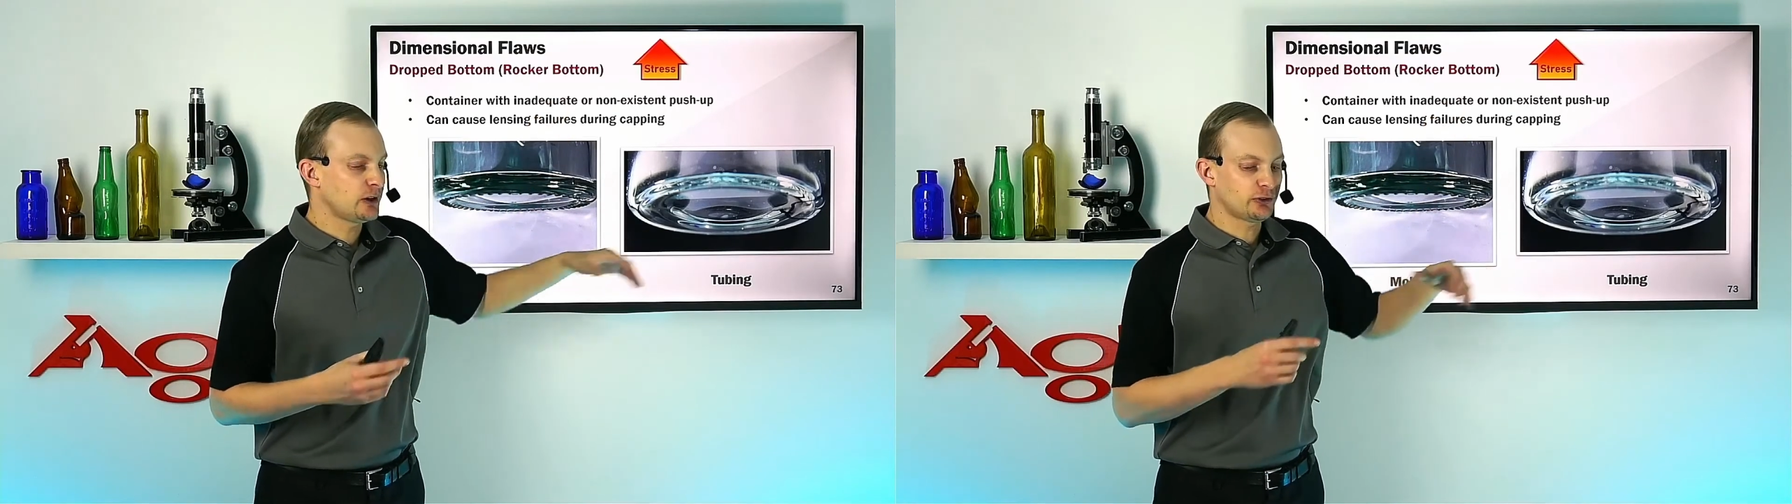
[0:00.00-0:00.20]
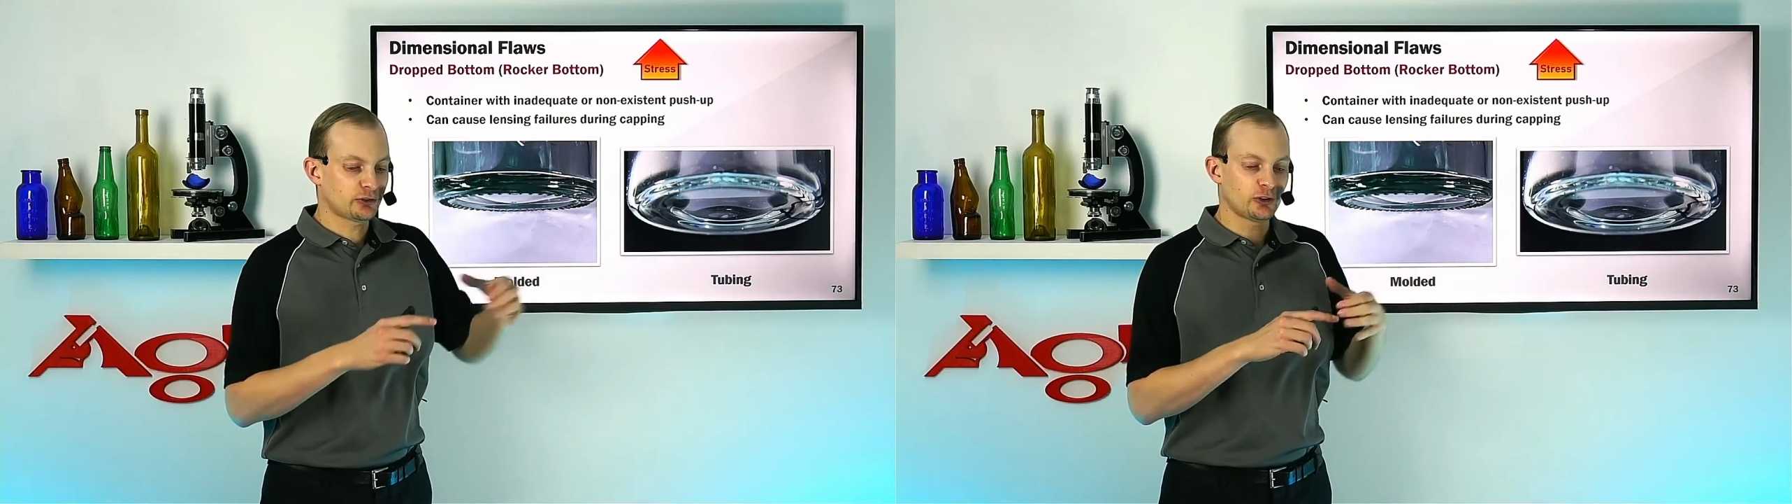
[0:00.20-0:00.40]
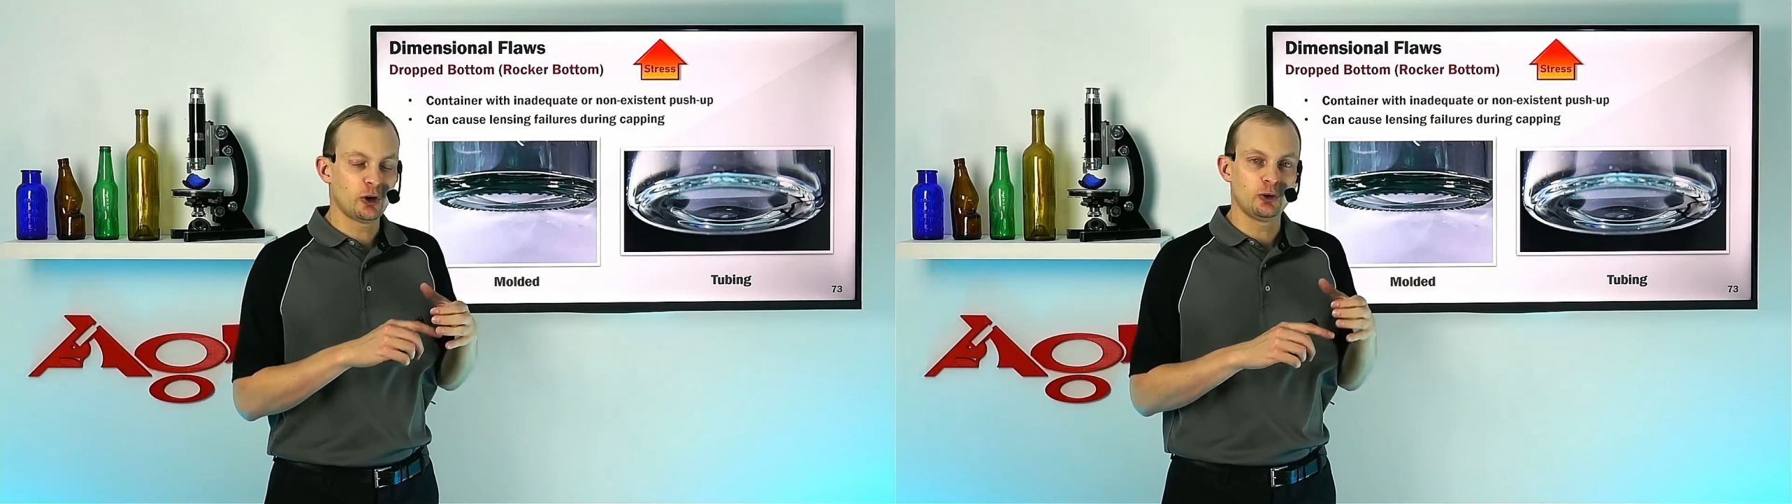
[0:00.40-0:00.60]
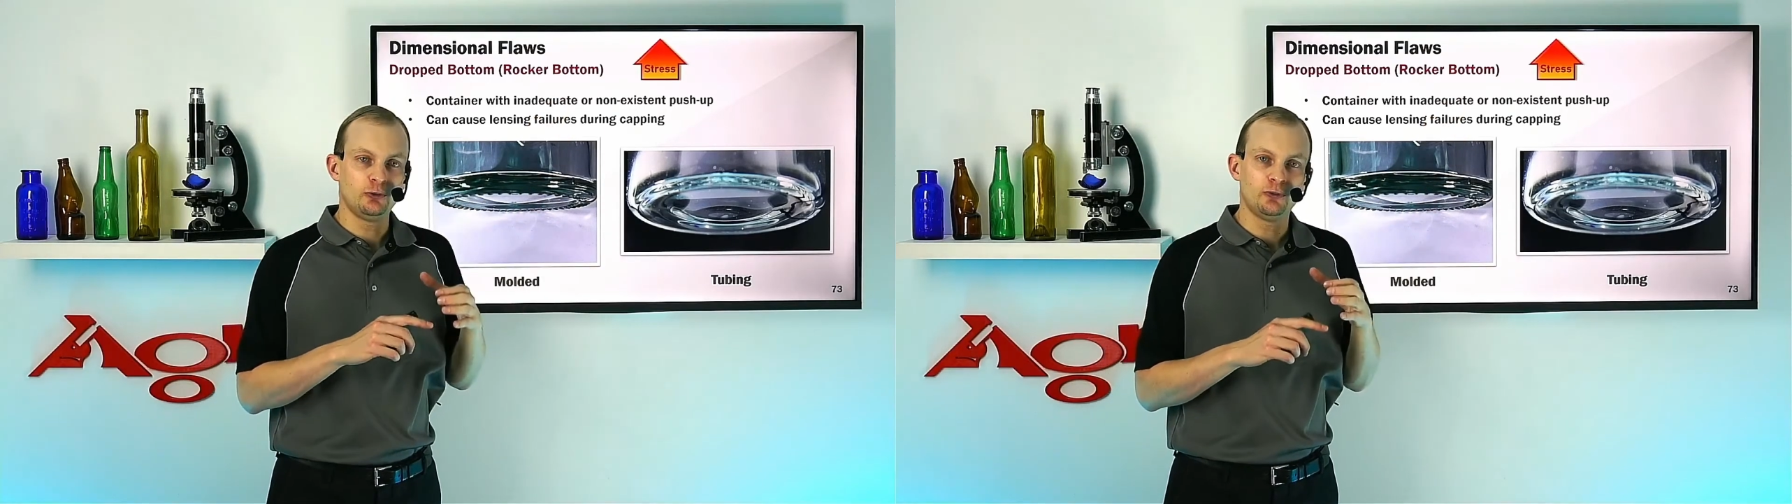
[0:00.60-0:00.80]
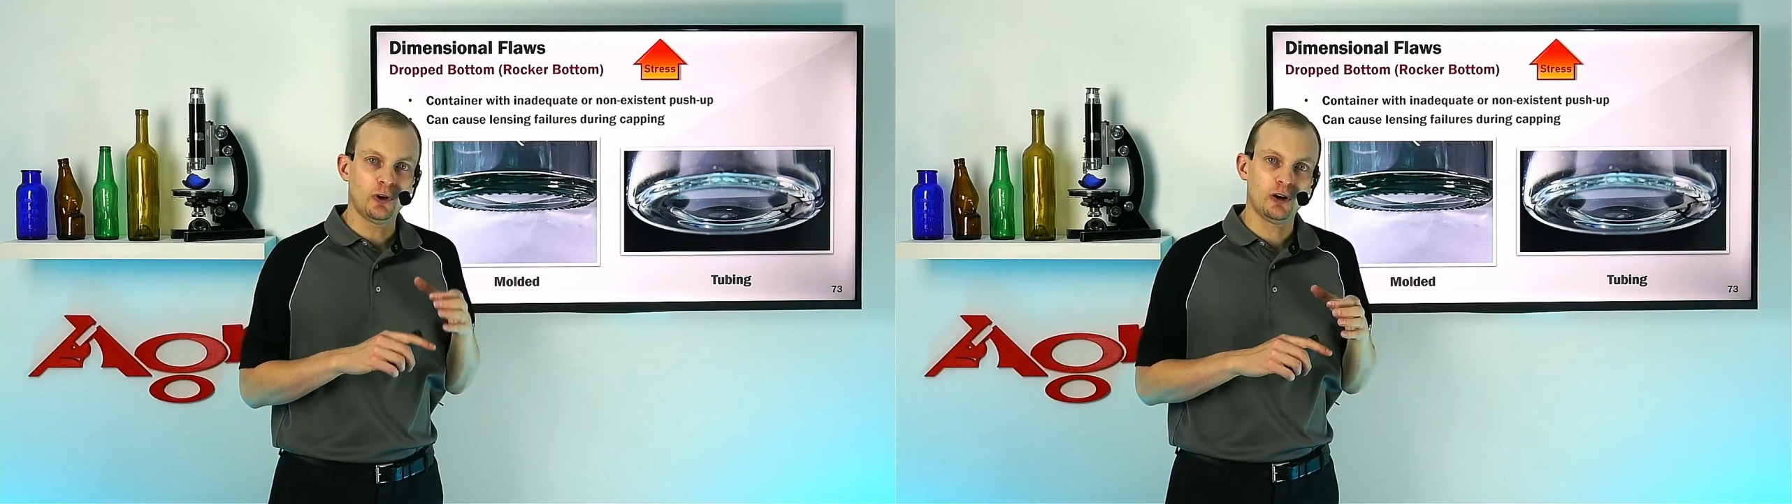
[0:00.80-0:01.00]
so
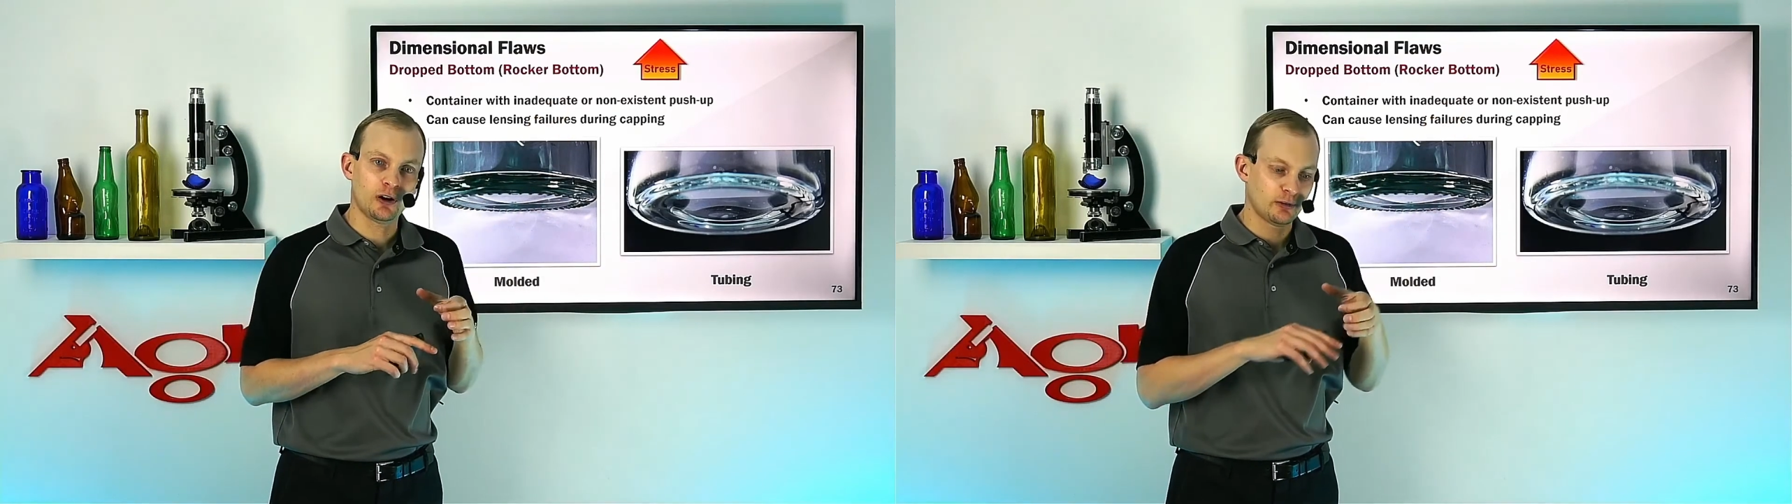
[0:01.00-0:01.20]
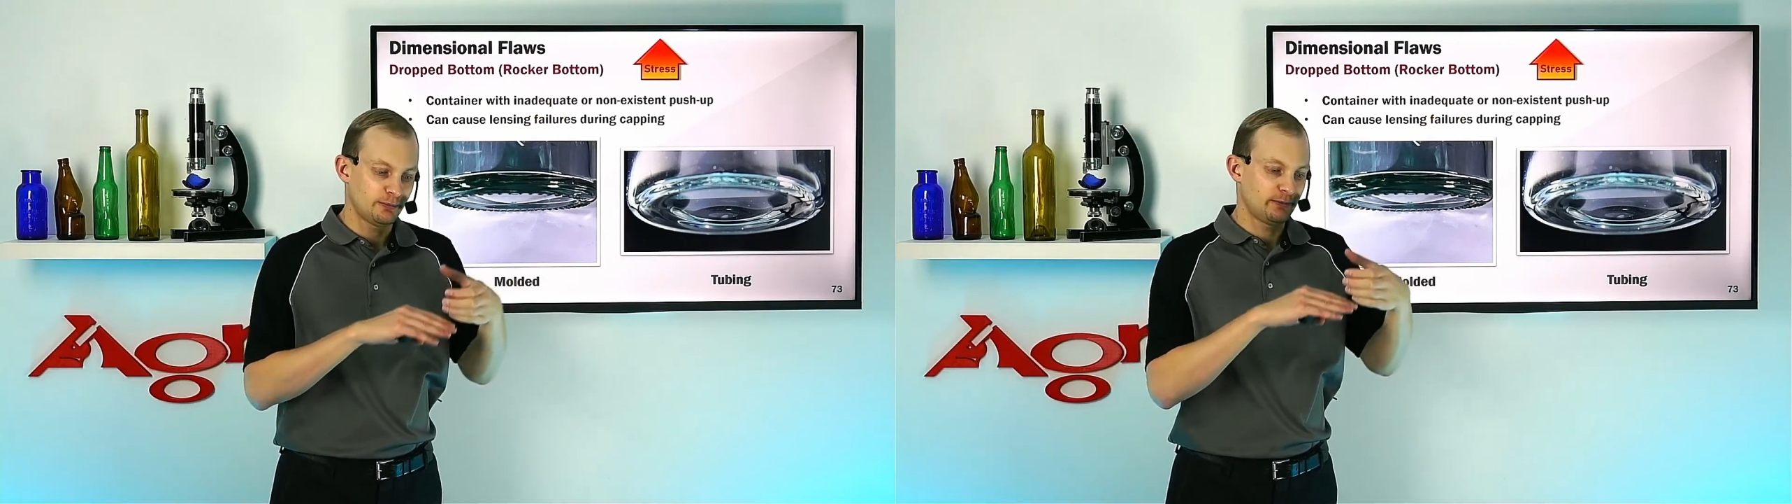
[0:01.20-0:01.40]
far